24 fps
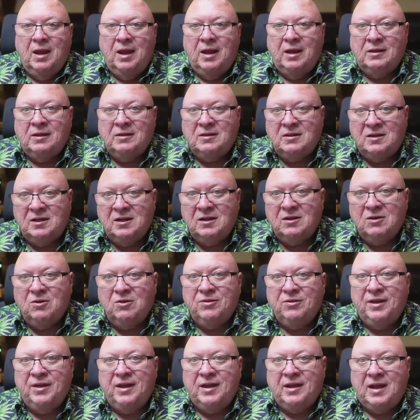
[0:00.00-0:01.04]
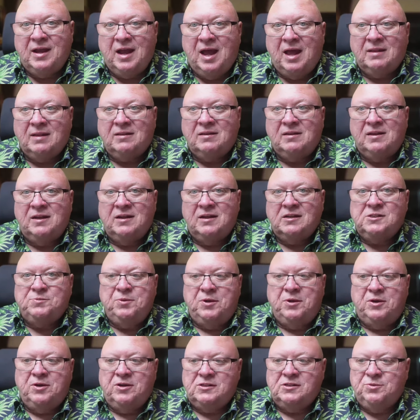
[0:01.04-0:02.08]
until they got the
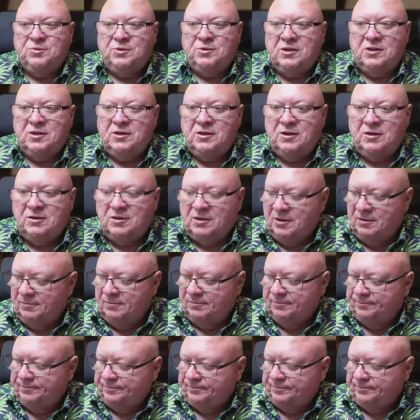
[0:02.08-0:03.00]
experience with the union.